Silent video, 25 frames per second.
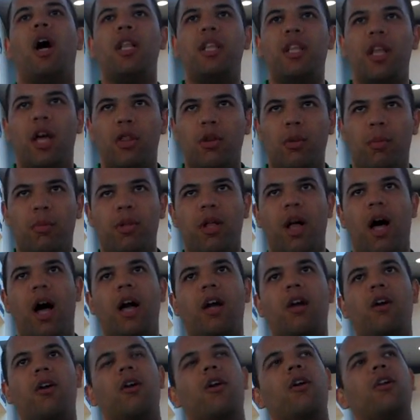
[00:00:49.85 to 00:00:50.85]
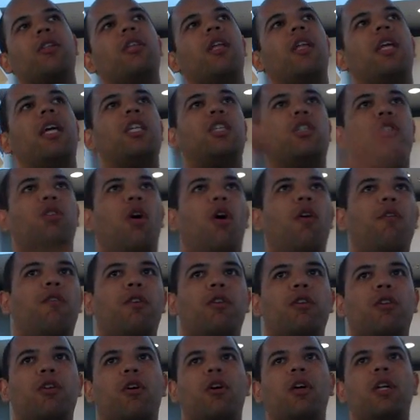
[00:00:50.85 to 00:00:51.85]
another blocker to like stall
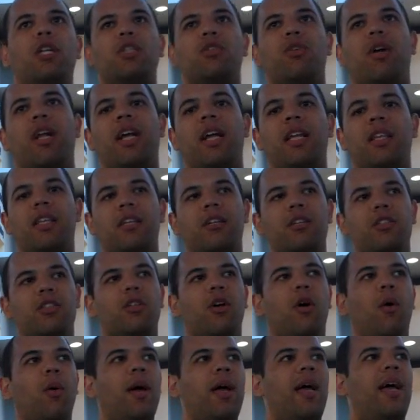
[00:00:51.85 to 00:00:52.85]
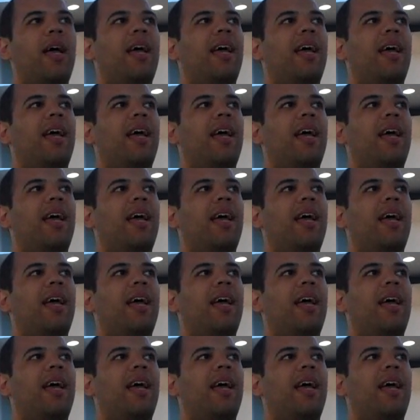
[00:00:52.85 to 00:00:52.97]
for a turn and try to get there. So